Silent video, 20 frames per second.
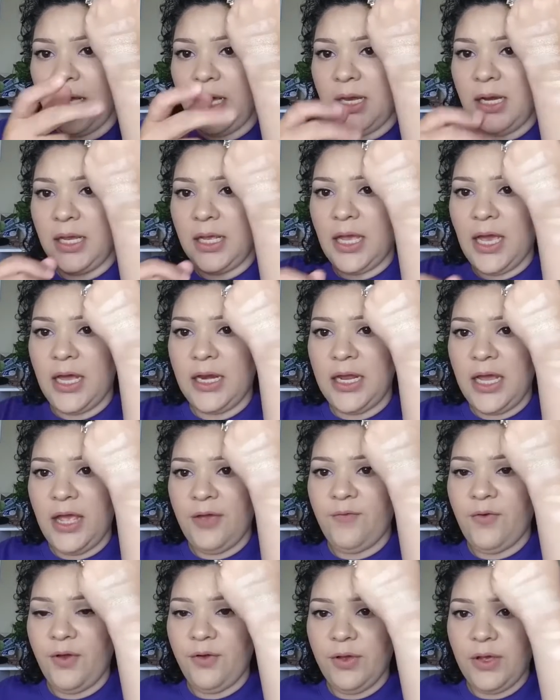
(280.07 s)
And again,
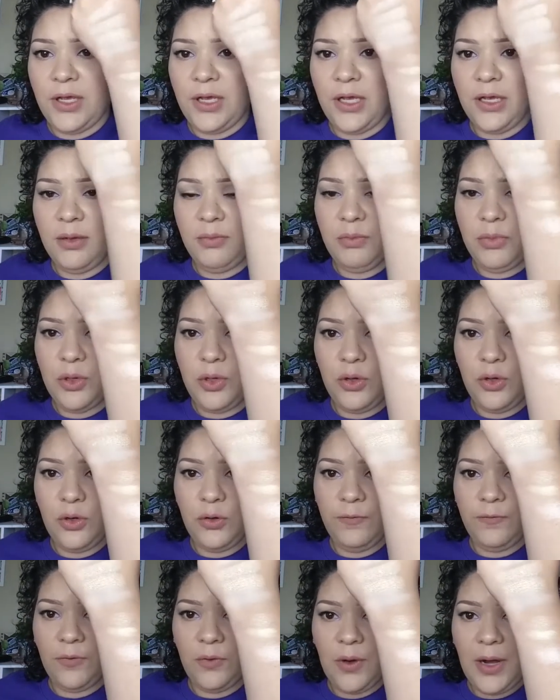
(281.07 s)
a very
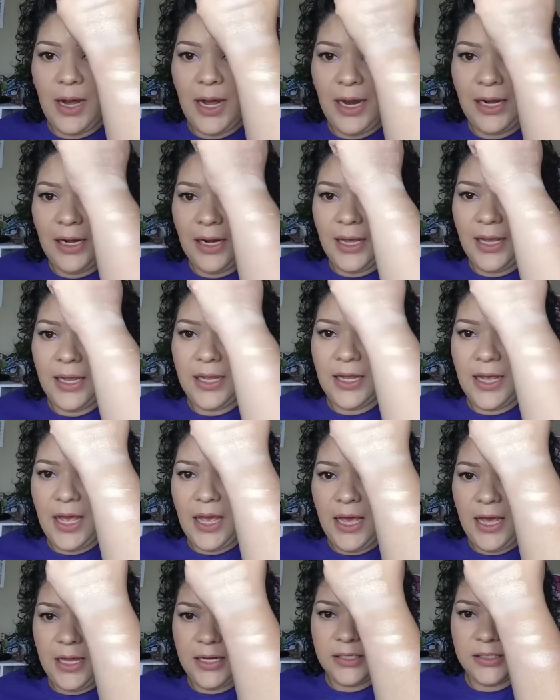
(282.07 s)
beautiful highlight
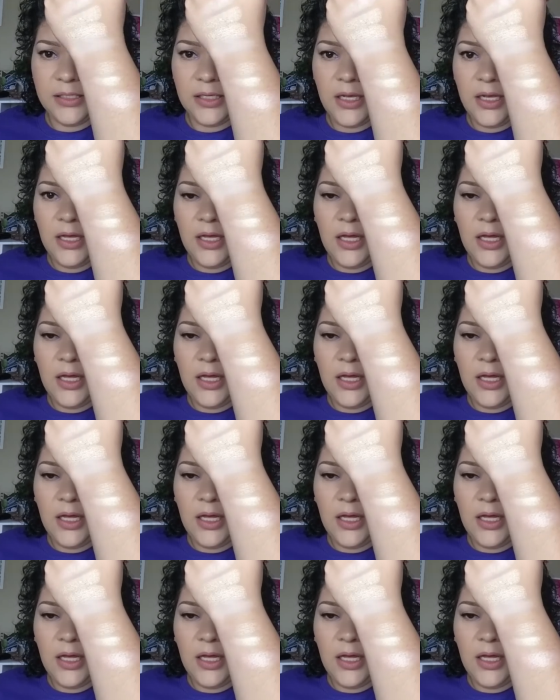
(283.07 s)
and